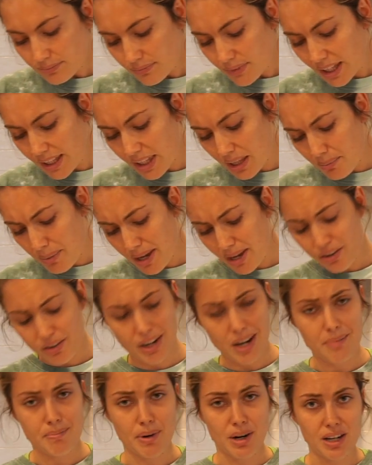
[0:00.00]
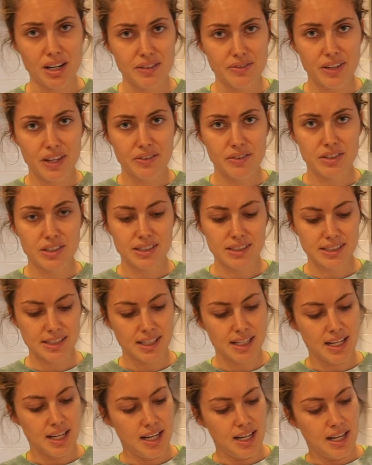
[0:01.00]
And they make great party favors.
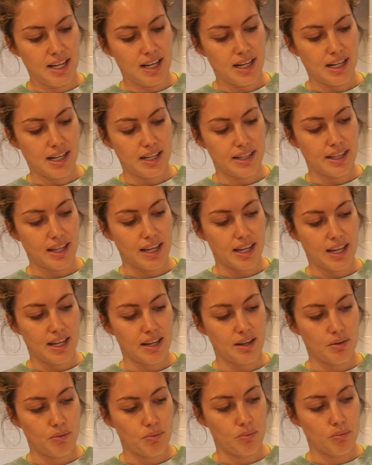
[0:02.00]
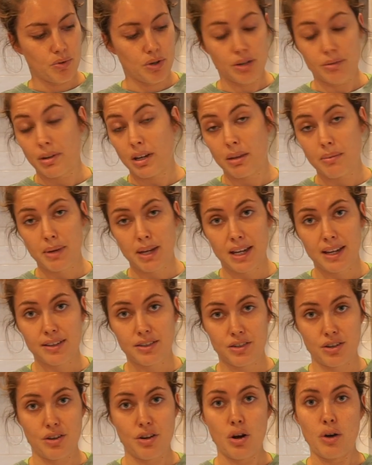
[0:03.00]
They were a really big hit
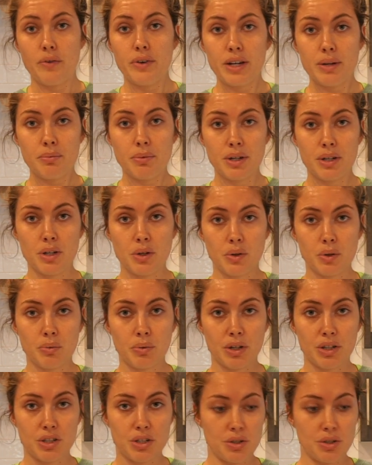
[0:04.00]
during COVID when no one wanted